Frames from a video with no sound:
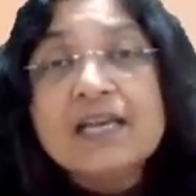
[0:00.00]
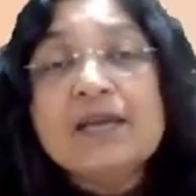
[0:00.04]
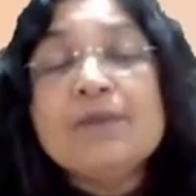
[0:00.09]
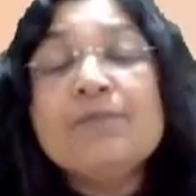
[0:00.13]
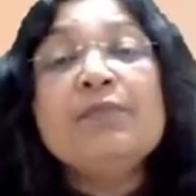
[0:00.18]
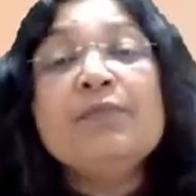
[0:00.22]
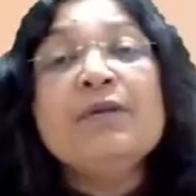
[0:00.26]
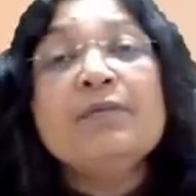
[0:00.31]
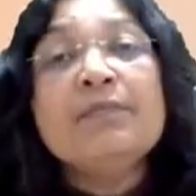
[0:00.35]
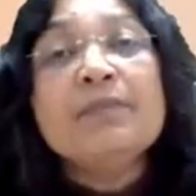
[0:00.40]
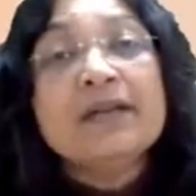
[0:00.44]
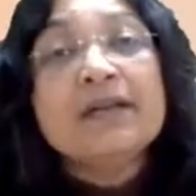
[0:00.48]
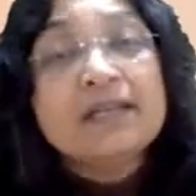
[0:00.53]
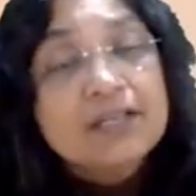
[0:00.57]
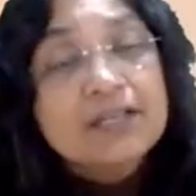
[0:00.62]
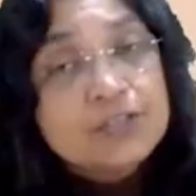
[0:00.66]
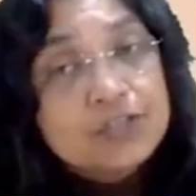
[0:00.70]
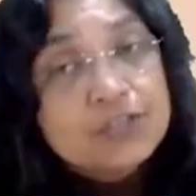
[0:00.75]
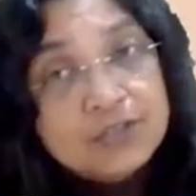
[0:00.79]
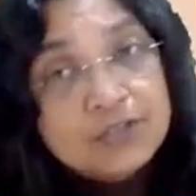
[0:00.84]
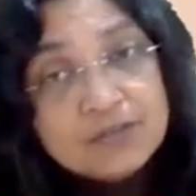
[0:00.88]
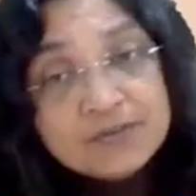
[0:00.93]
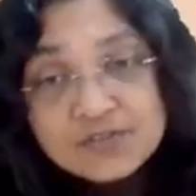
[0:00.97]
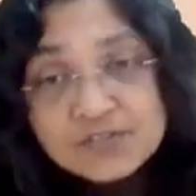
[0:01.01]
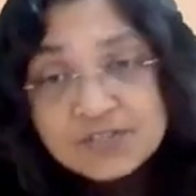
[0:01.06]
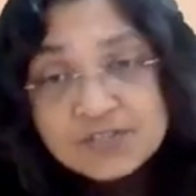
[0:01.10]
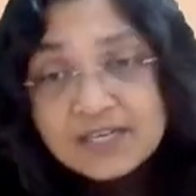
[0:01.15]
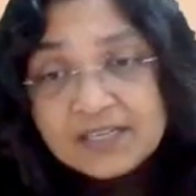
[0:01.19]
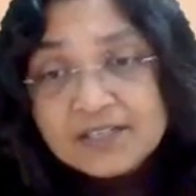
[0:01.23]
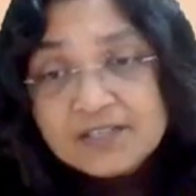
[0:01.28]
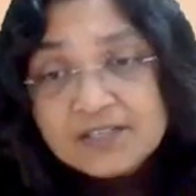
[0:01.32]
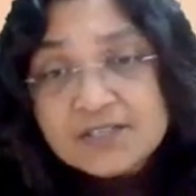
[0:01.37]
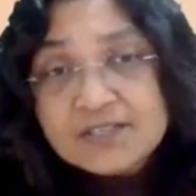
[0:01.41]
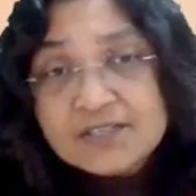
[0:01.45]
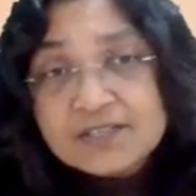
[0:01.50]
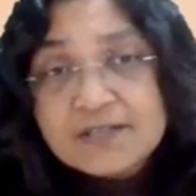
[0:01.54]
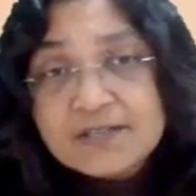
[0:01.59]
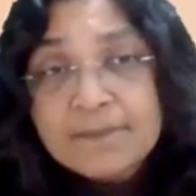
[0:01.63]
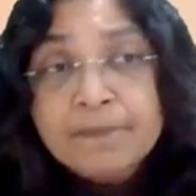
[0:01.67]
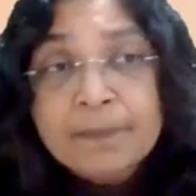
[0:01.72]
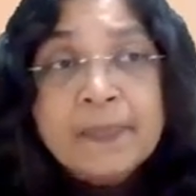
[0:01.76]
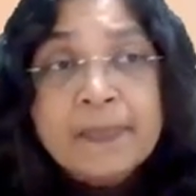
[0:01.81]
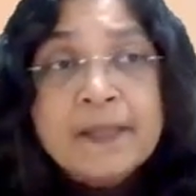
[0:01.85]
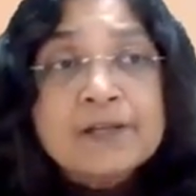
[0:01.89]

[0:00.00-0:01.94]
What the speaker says: implementation of strategies.